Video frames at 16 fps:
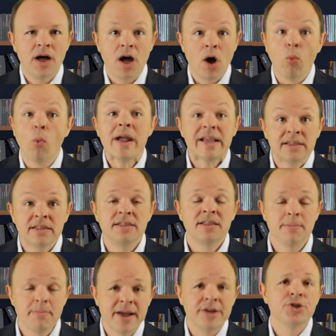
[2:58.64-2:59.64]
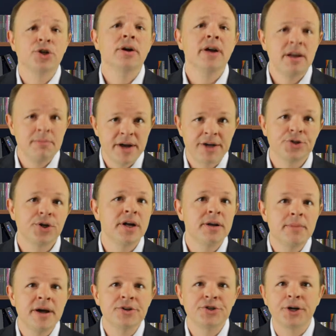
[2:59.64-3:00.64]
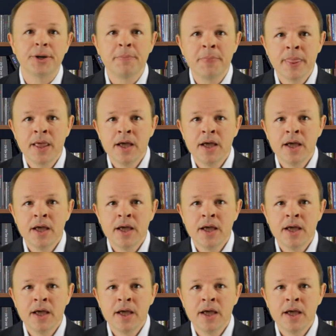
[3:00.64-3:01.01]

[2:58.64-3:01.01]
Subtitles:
a waste to measure and measure and measure.